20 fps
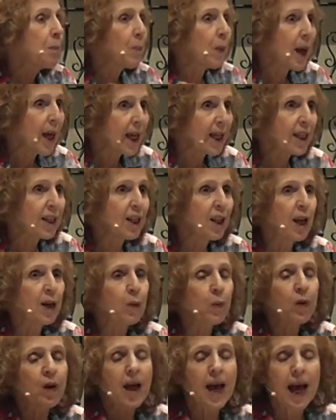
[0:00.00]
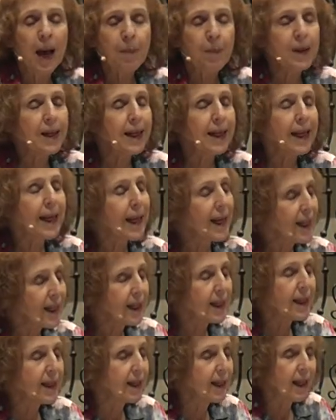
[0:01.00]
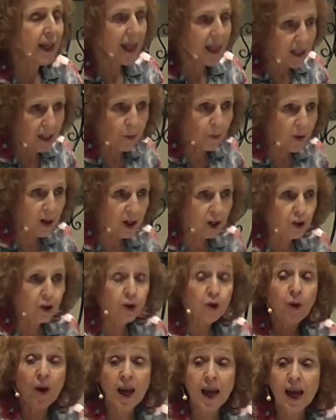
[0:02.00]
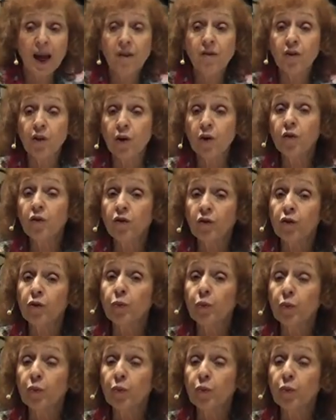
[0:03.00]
But, like will happen in anything, anywhere, you'll have those who